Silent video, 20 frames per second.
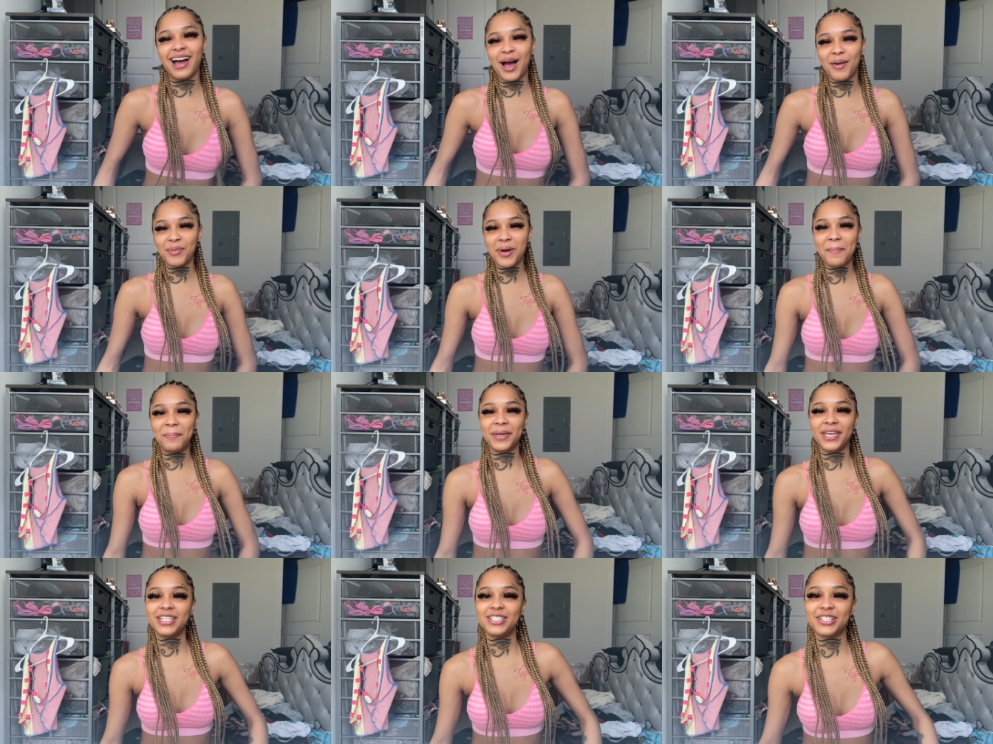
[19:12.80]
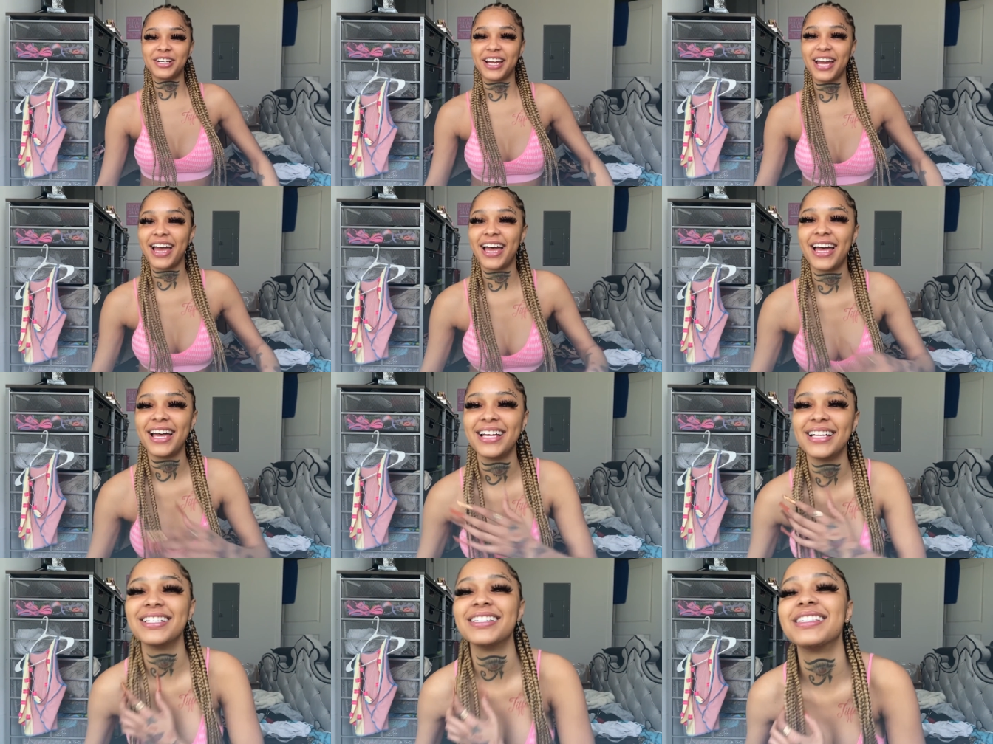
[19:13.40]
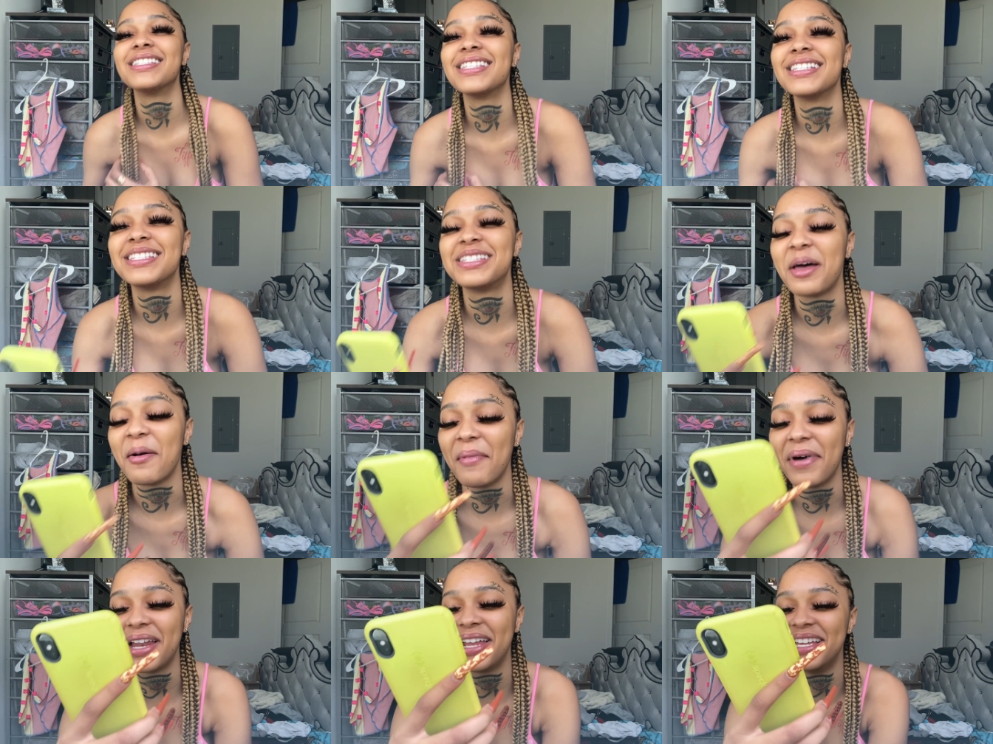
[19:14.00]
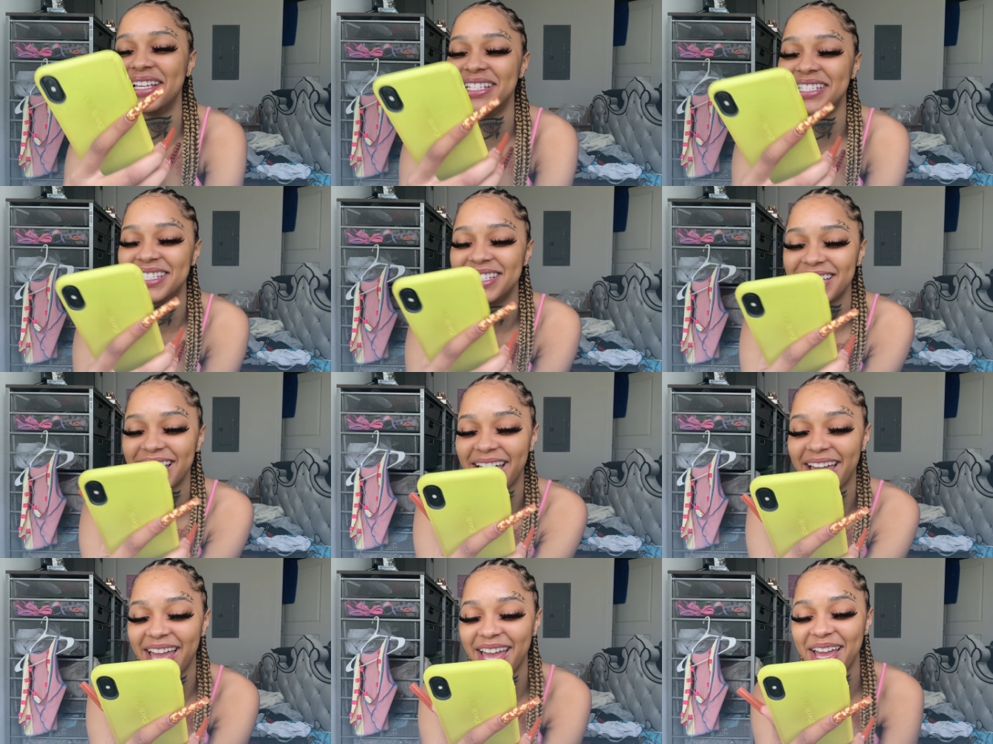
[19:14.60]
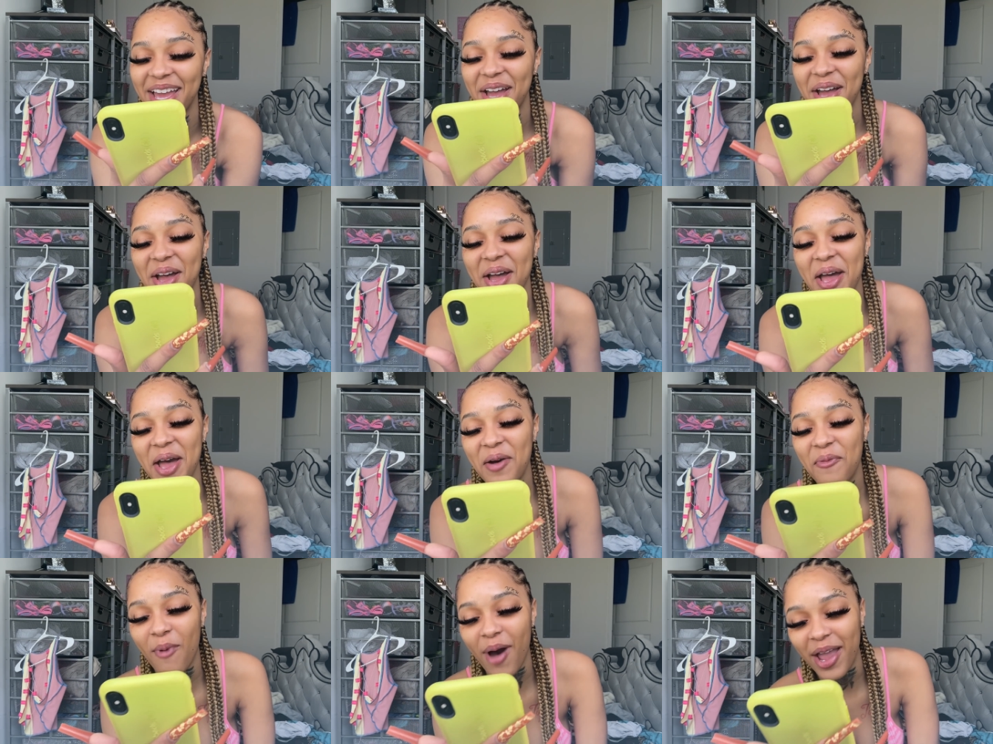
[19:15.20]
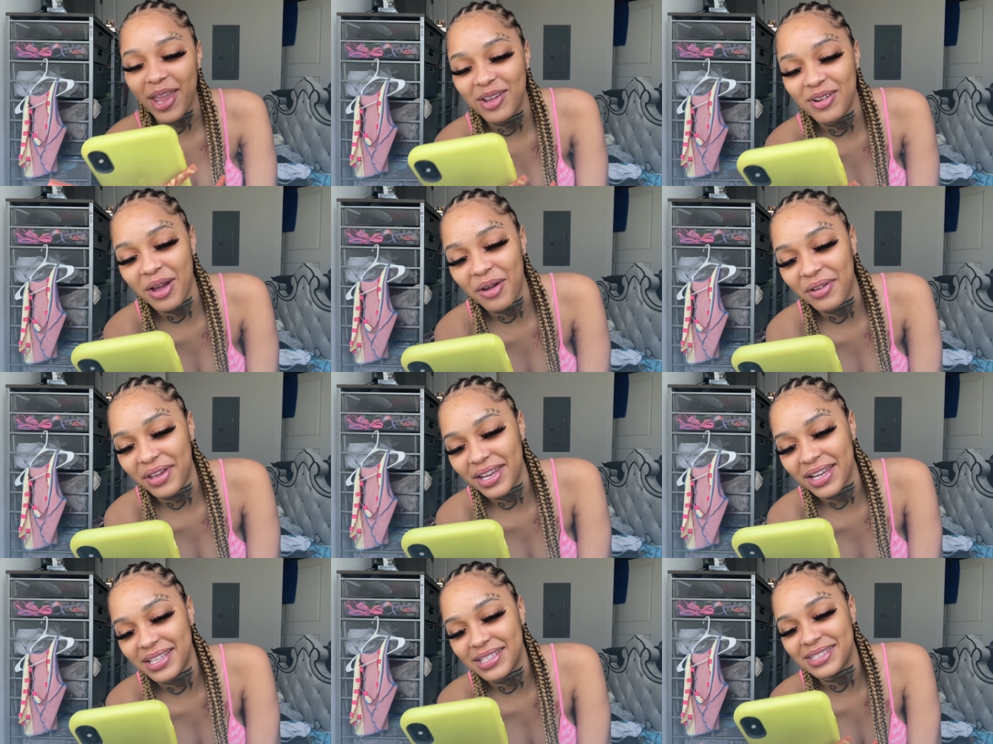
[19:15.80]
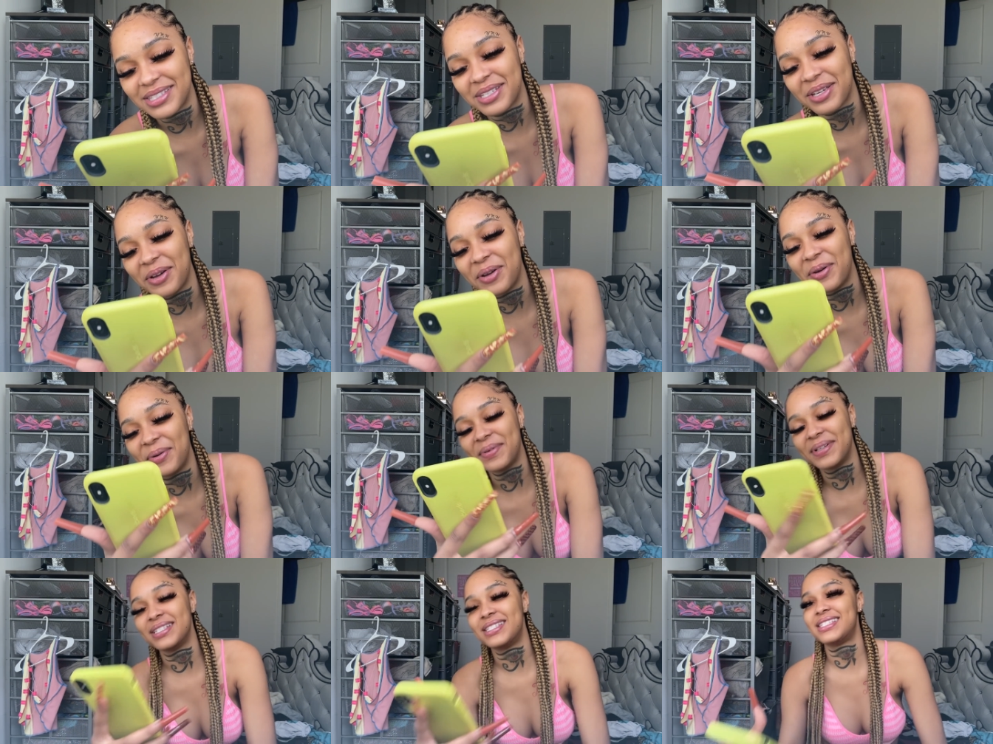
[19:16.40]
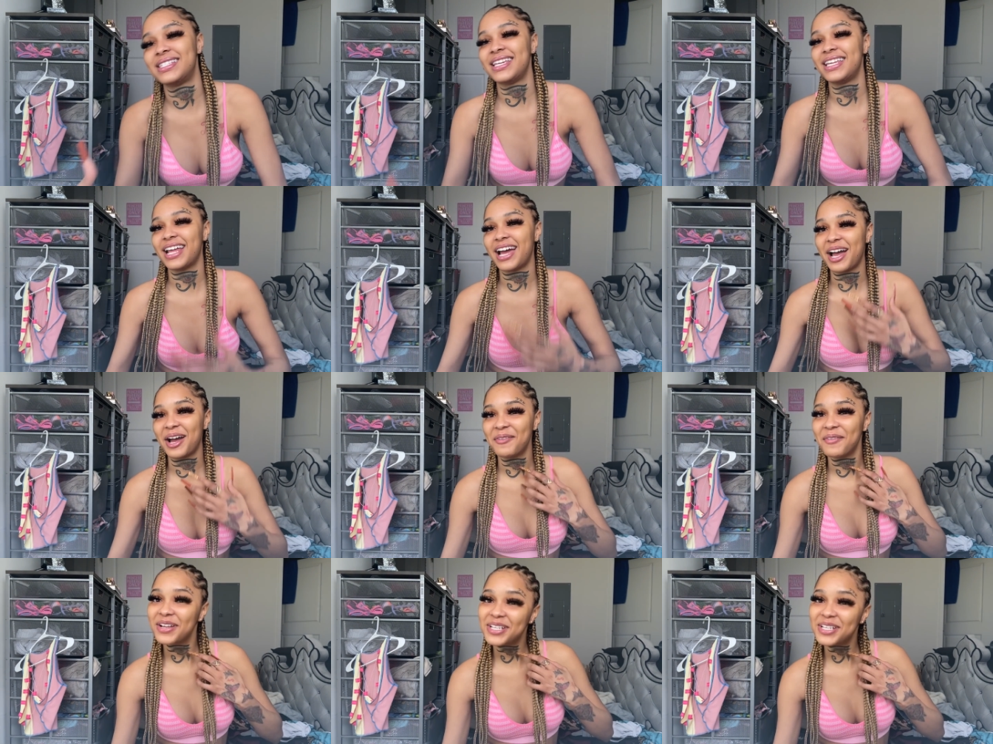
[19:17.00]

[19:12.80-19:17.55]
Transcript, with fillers: I'm gonna beat your ass. Somebody said, why you don't get in tune with C-Dot?